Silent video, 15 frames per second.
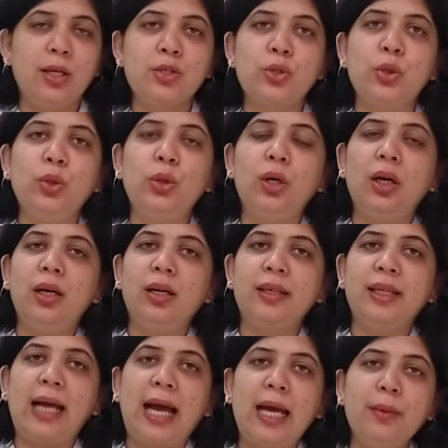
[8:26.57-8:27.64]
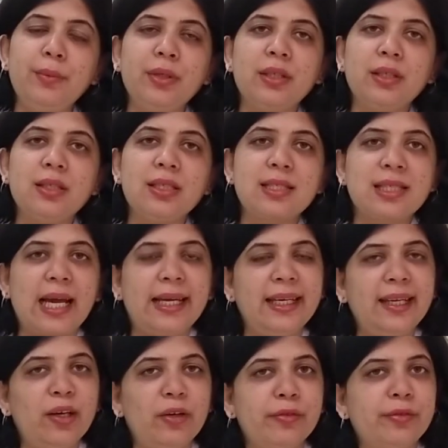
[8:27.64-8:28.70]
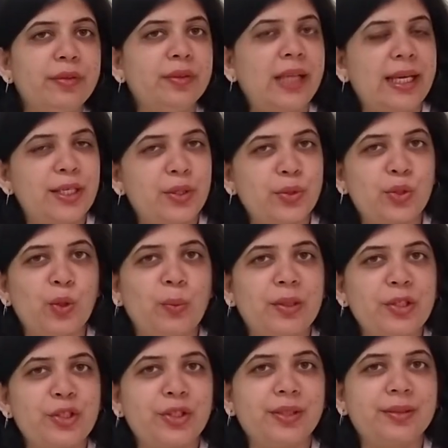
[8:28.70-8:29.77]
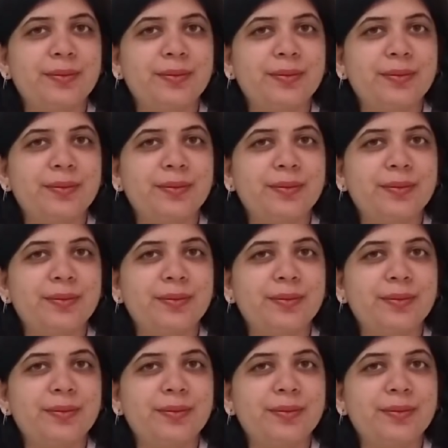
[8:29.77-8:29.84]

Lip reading: So I am here signing off. Thank you so much.